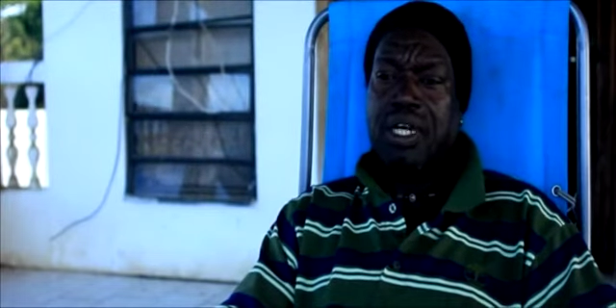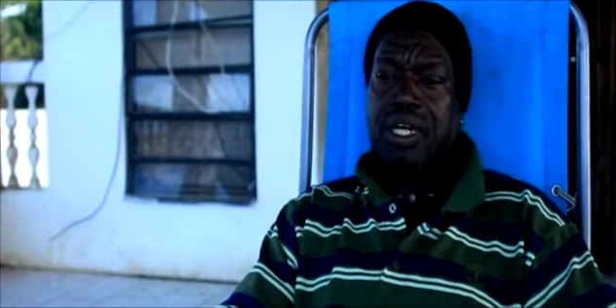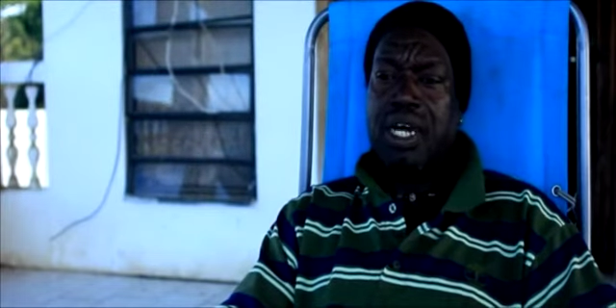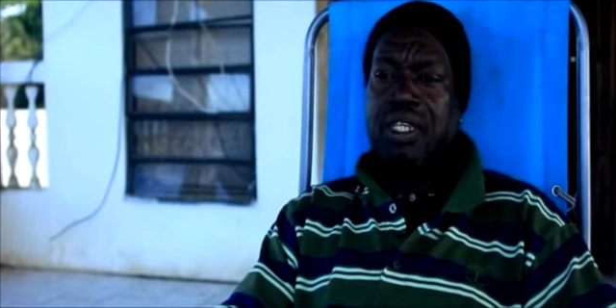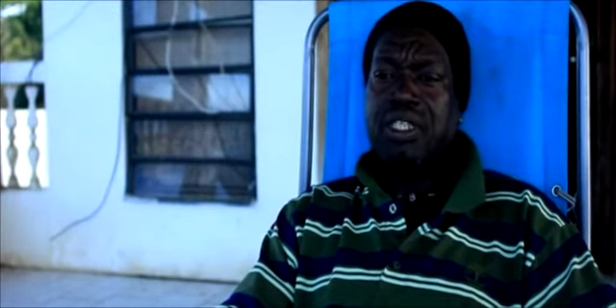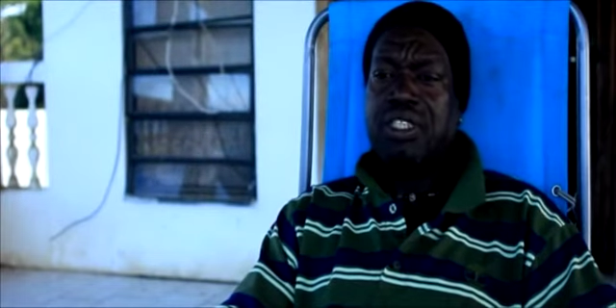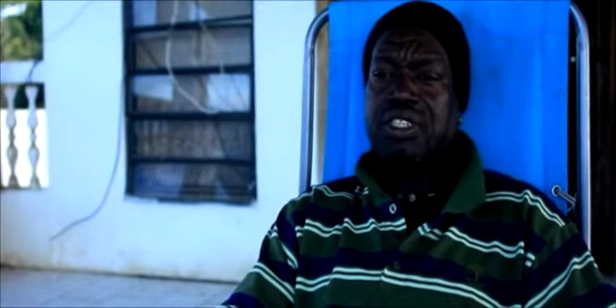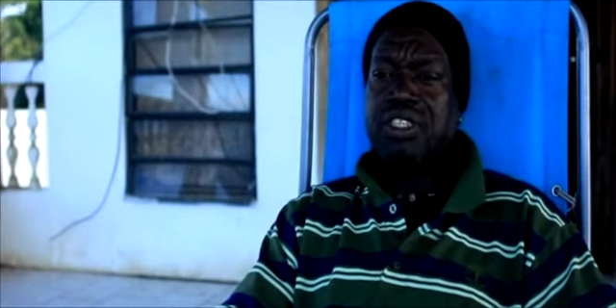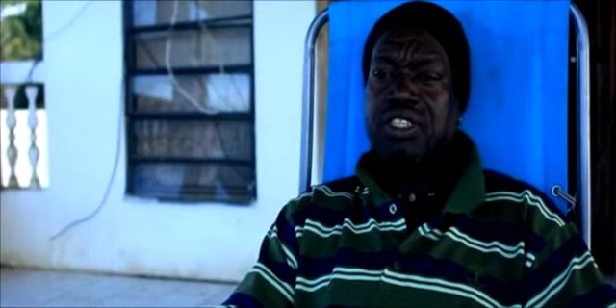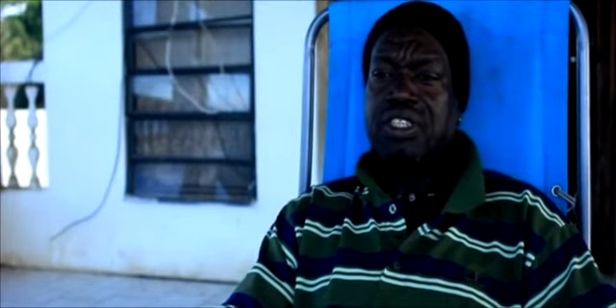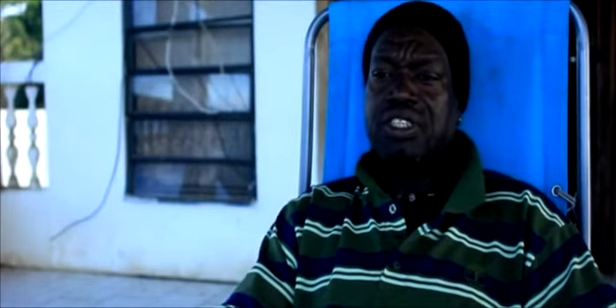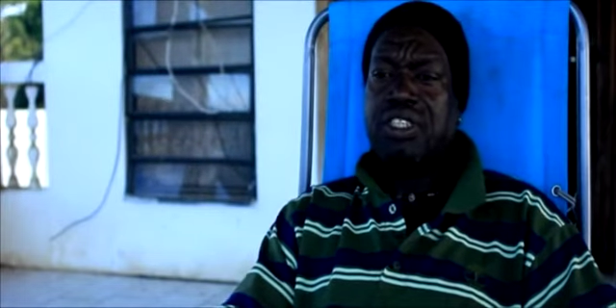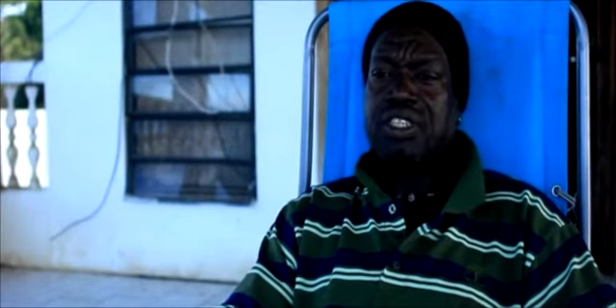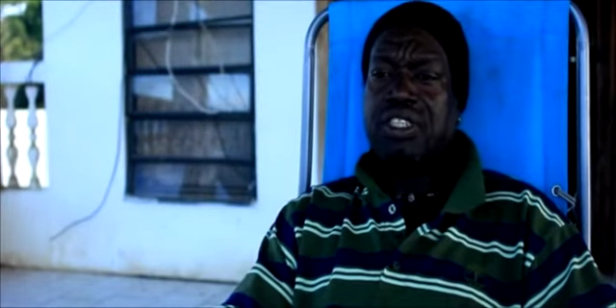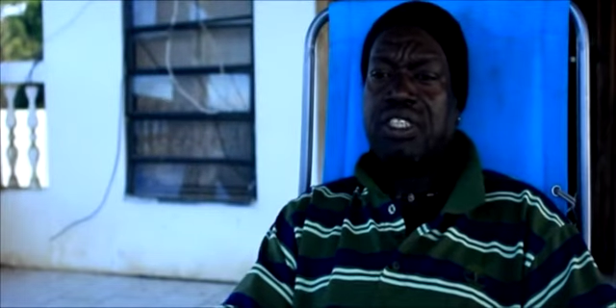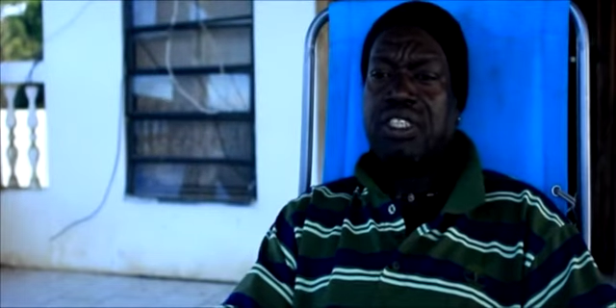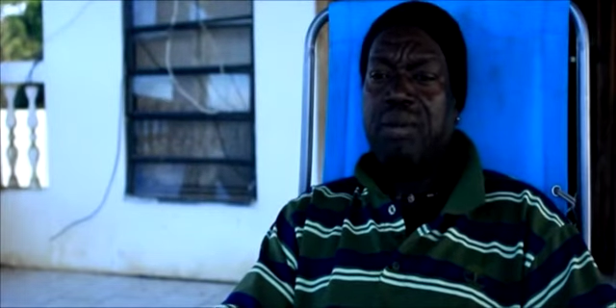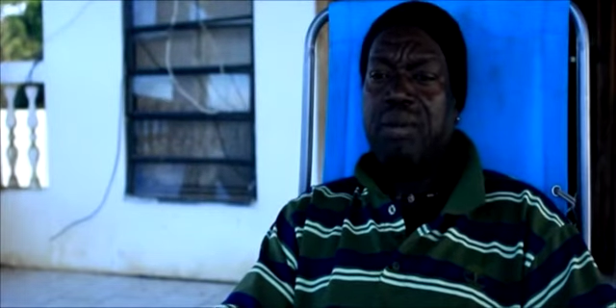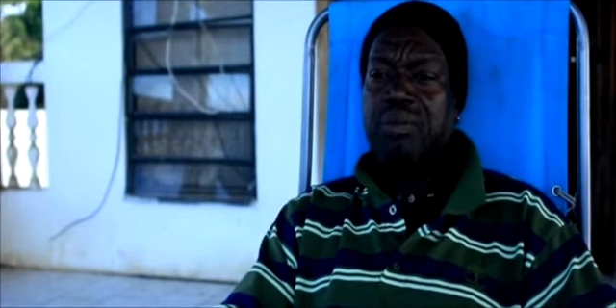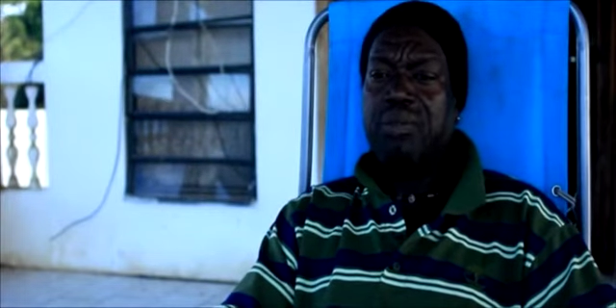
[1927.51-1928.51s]
And it's the
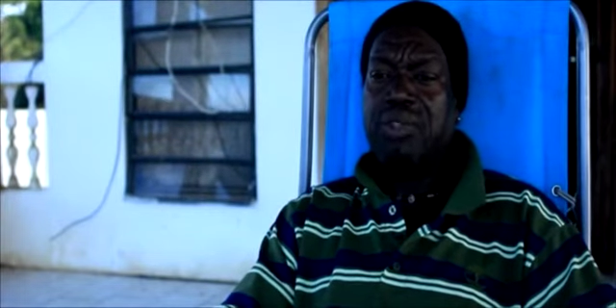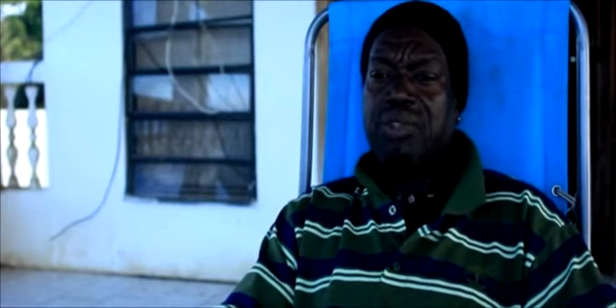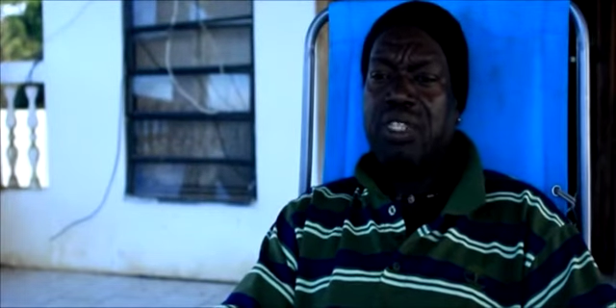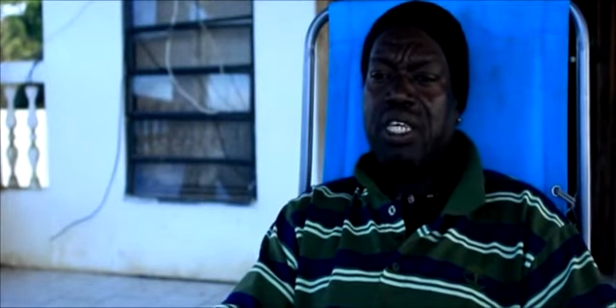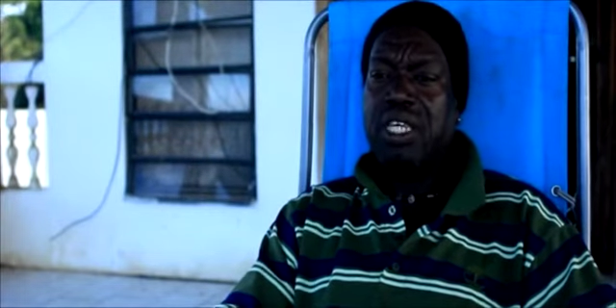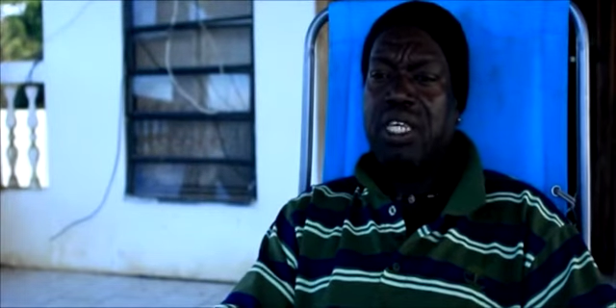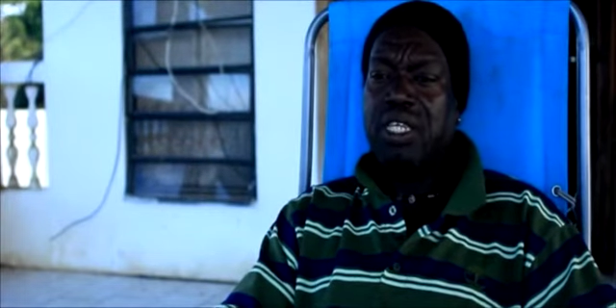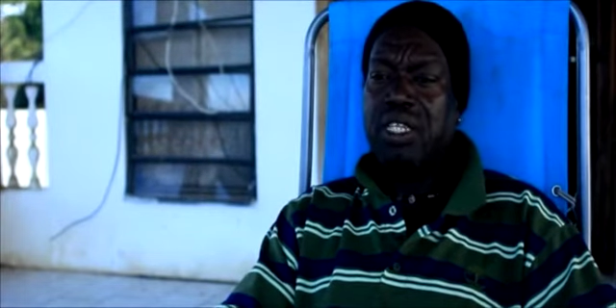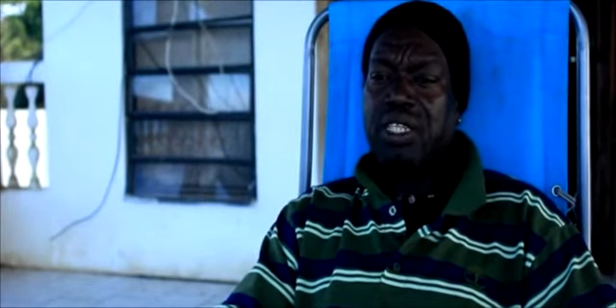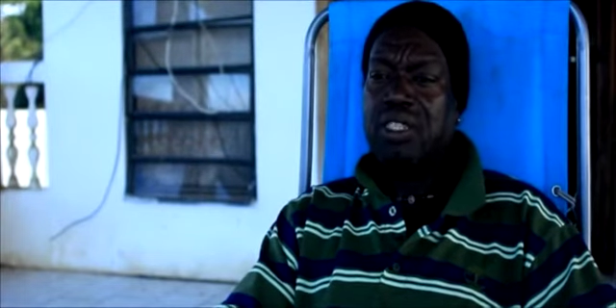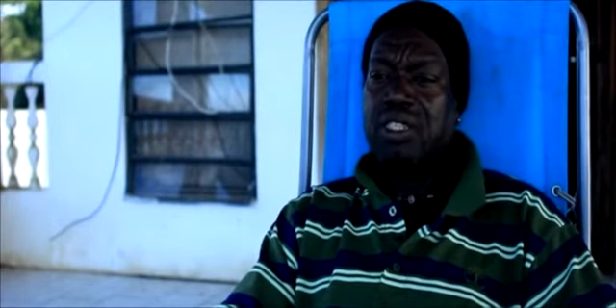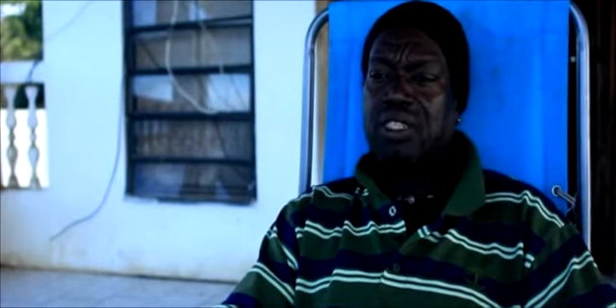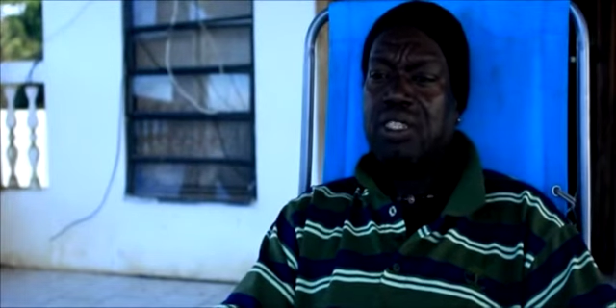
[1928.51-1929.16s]
same day